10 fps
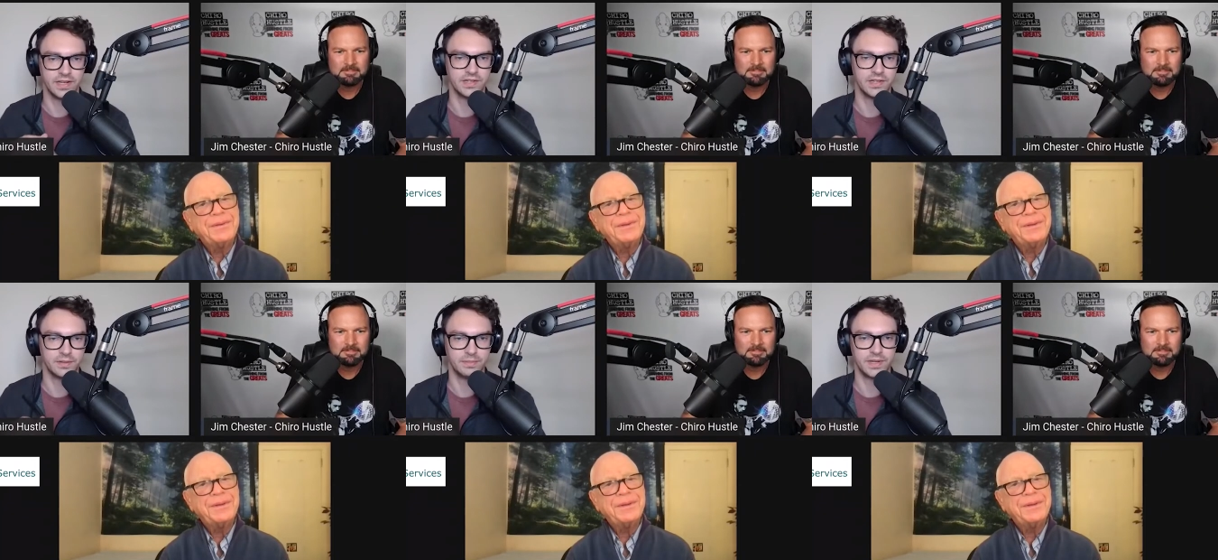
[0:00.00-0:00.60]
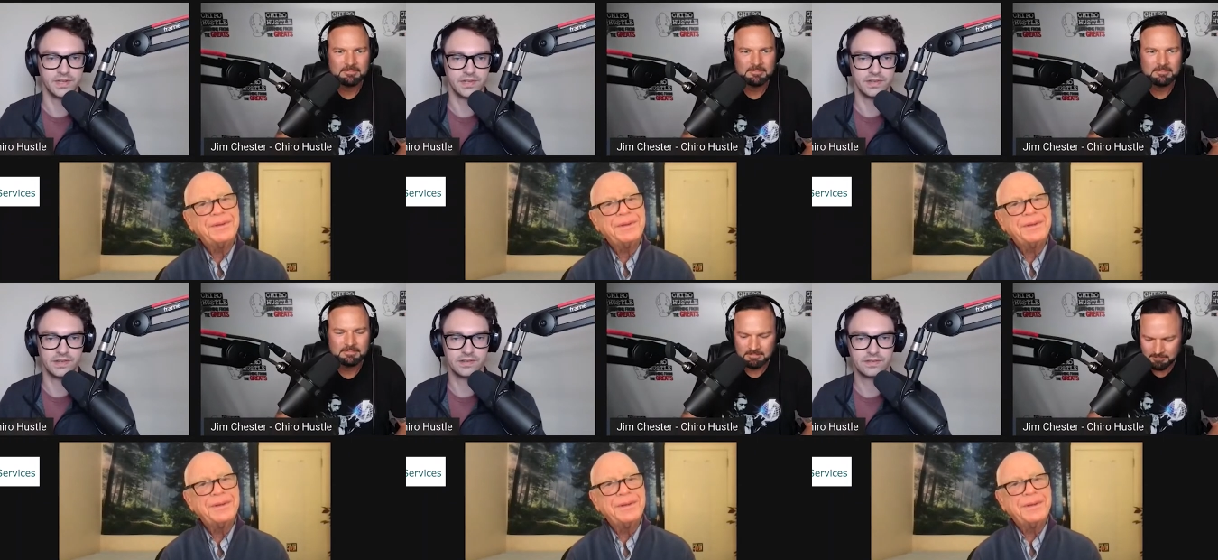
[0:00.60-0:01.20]
Speaker 1: and to your
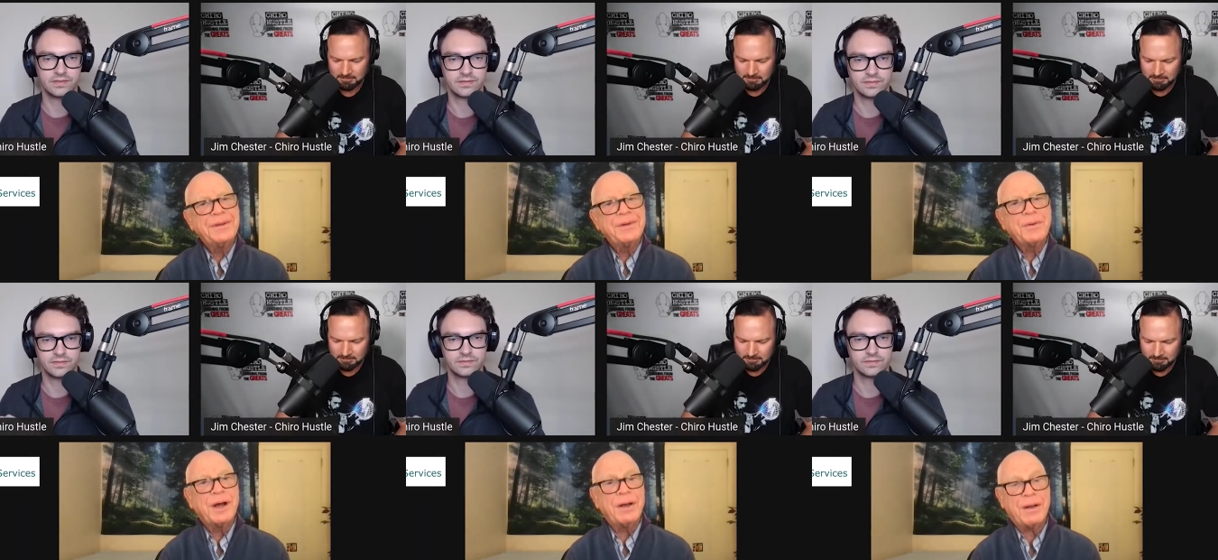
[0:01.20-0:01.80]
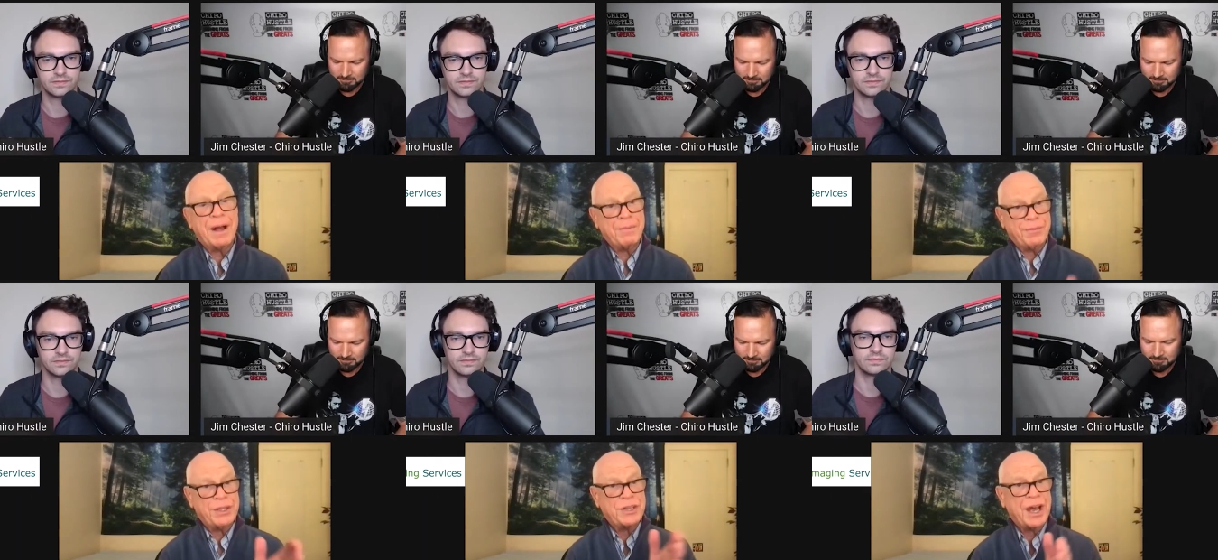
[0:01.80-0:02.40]
patients?
Speaker 2: Well,
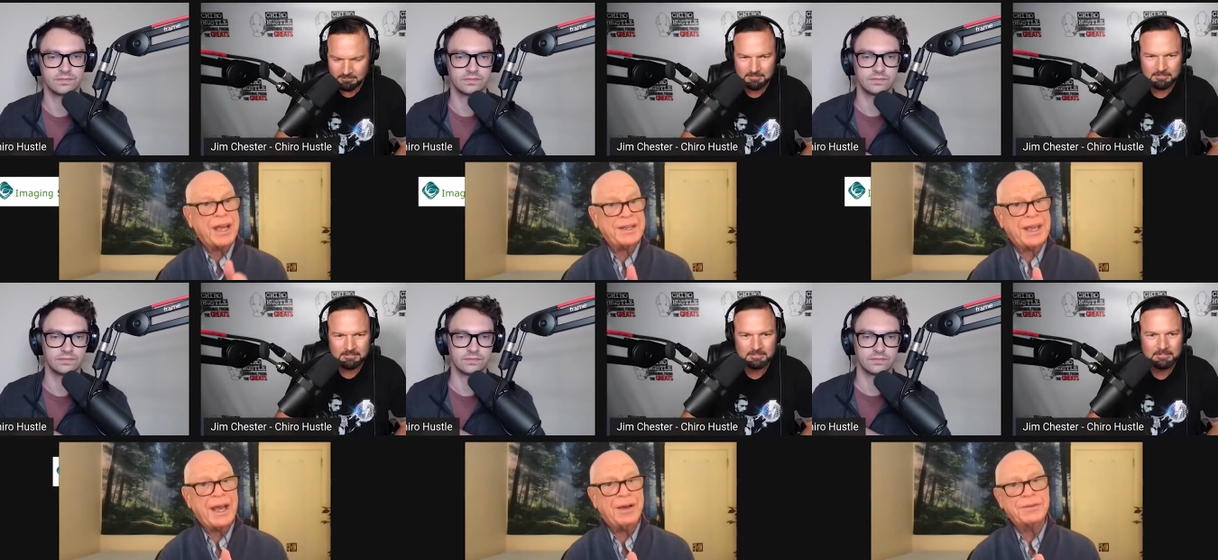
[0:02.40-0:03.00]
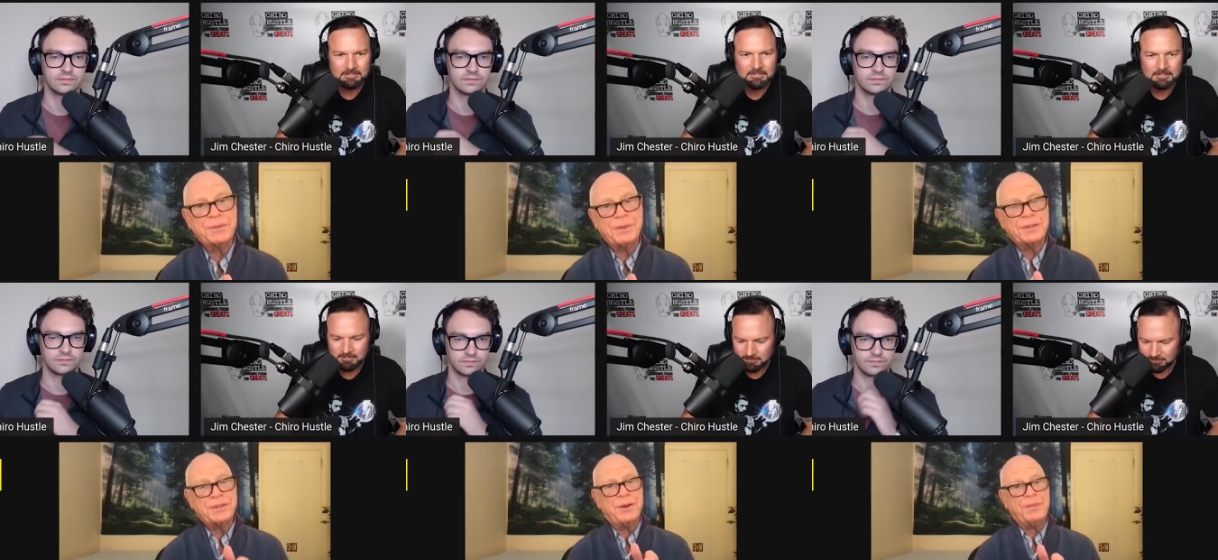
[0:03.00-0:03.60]
I'm retired now,
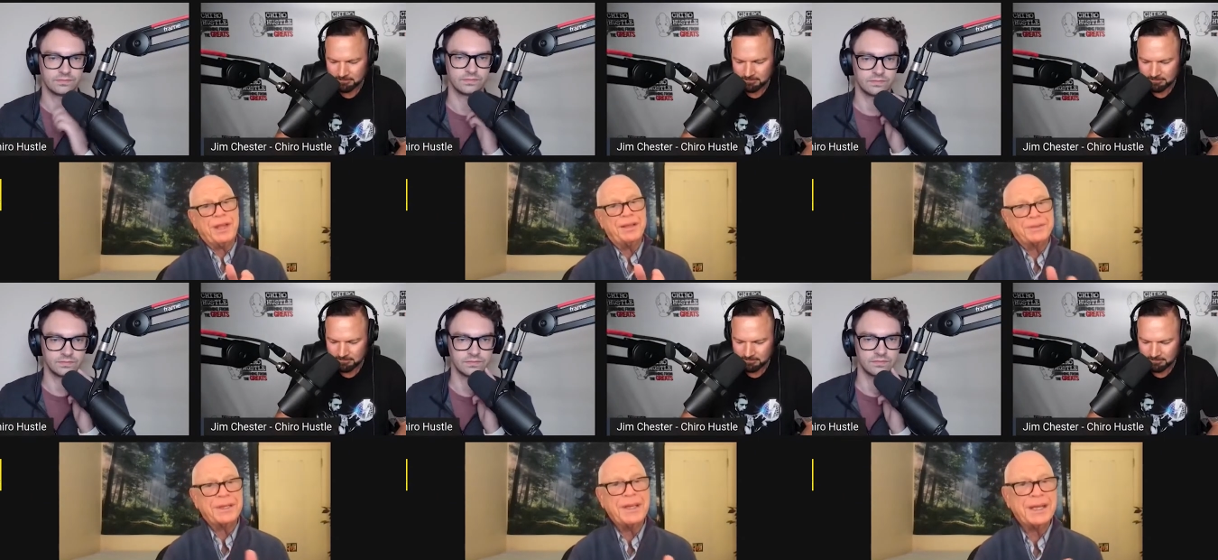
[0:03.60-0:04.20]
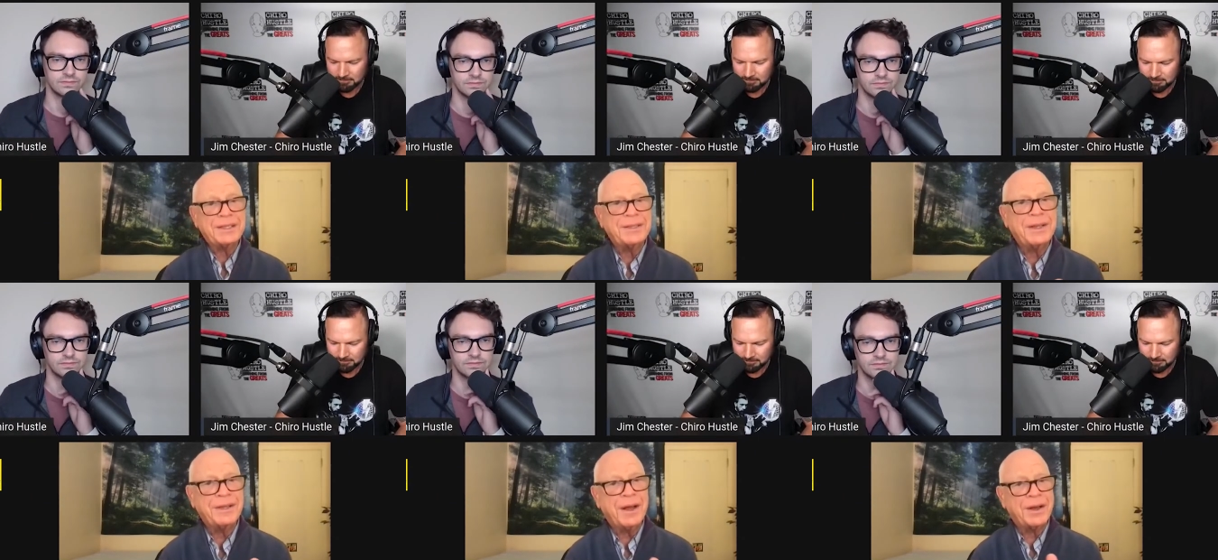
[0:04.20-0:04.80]
so I'm not
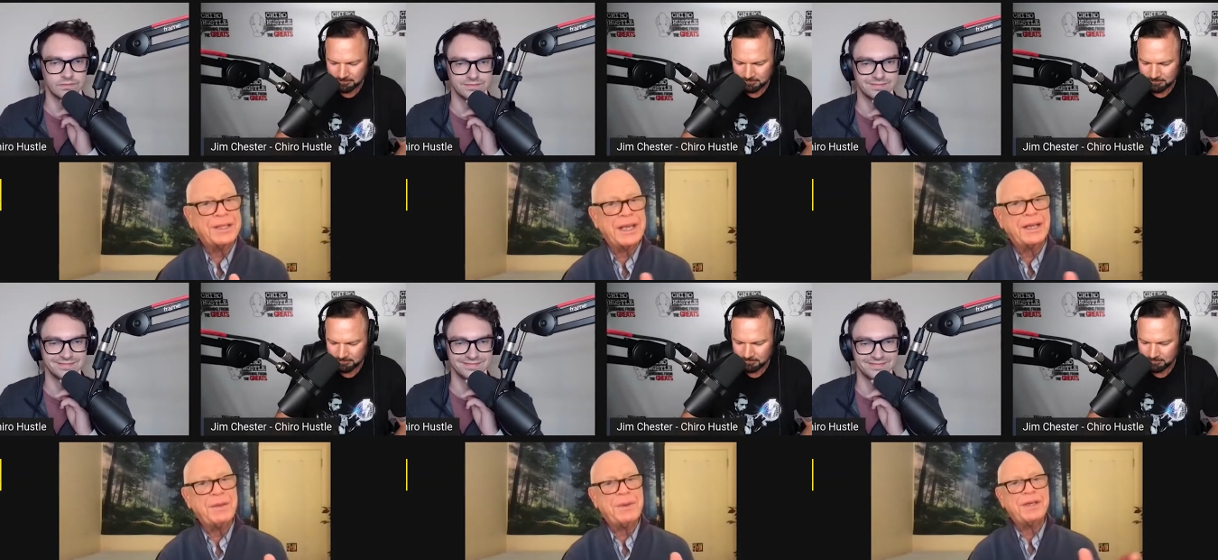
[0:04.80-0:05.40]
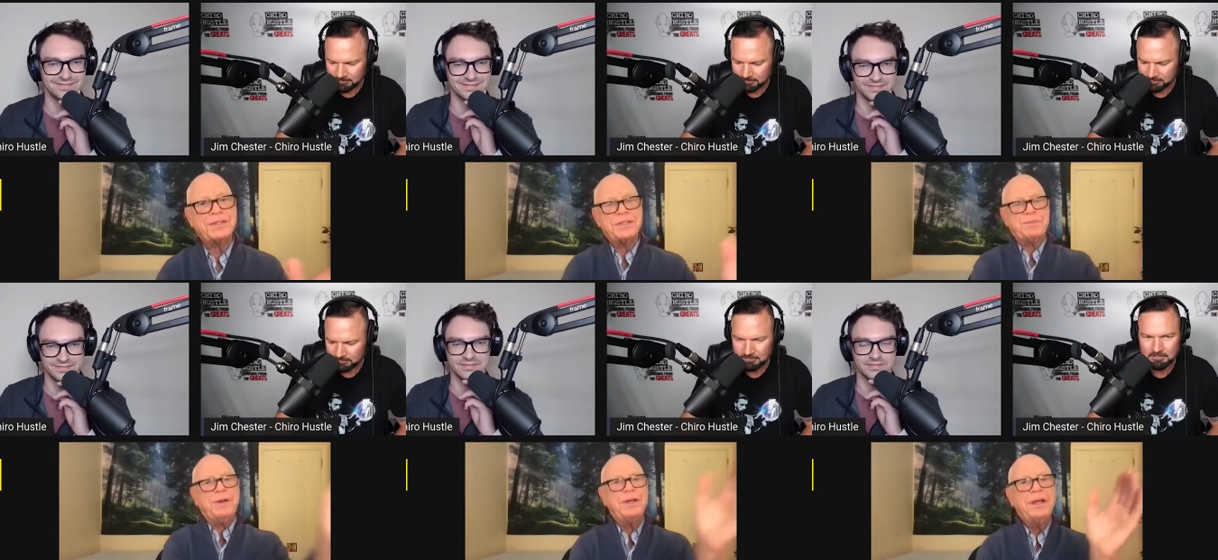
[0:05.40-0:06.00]
connected on a daily basis.
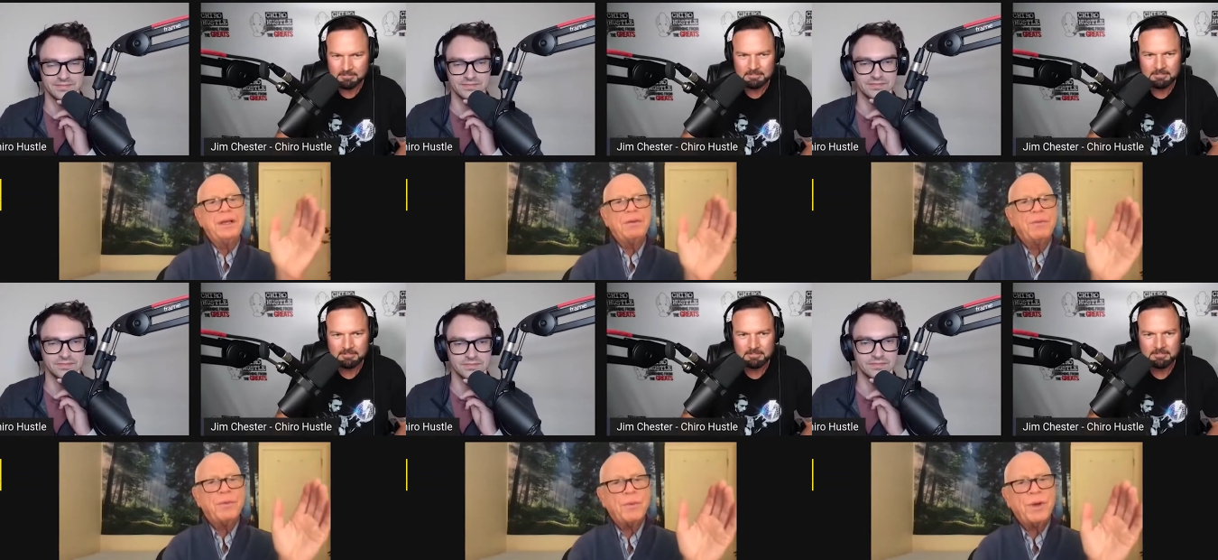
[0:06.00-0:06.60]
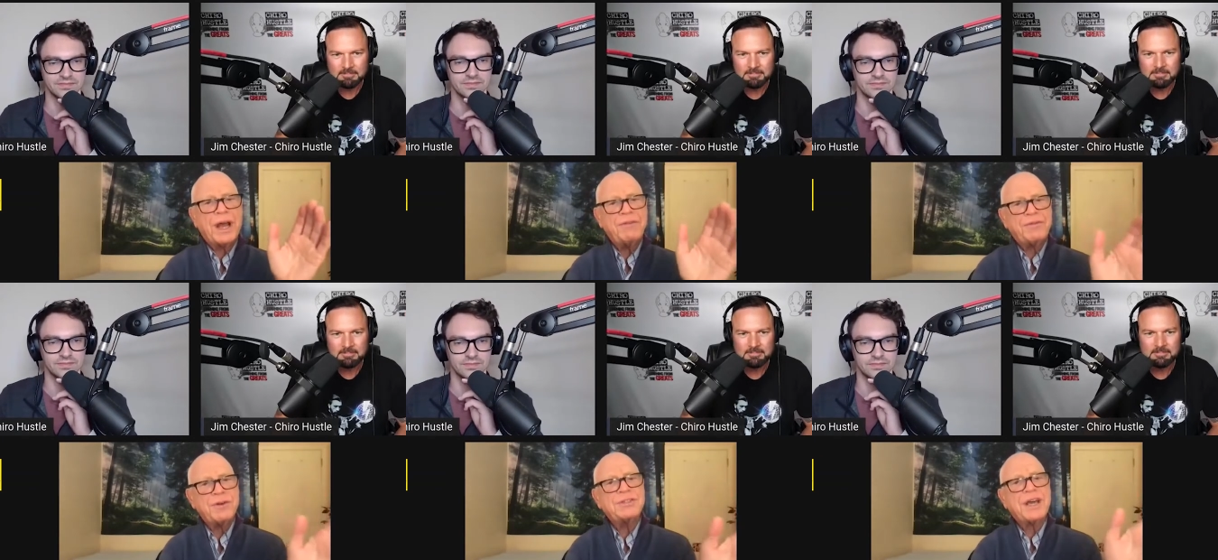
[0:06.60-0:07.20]
But w when I
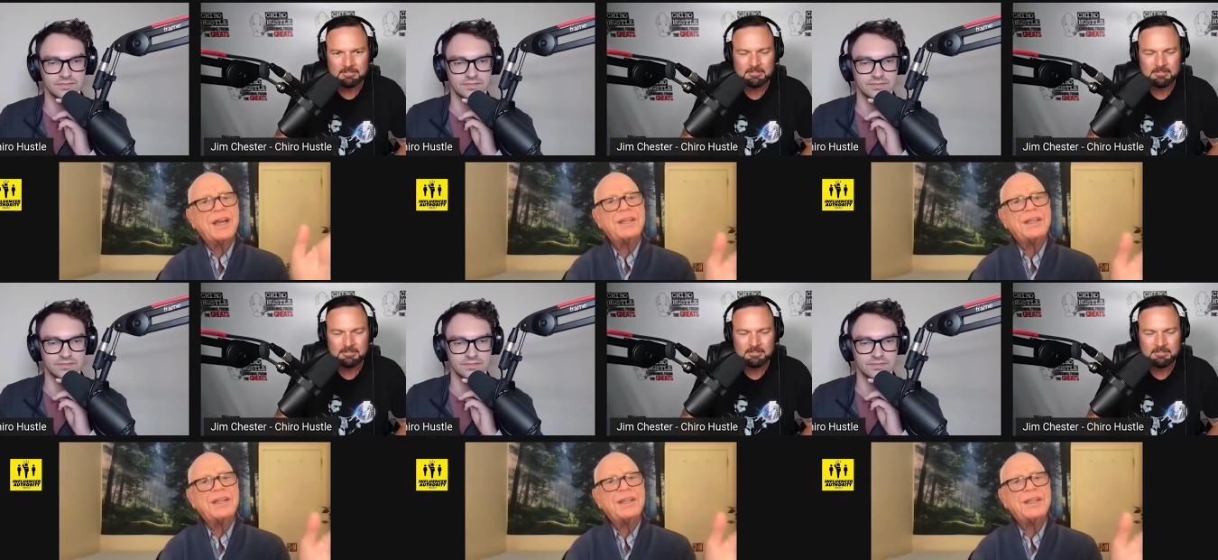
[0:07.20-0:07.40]
first got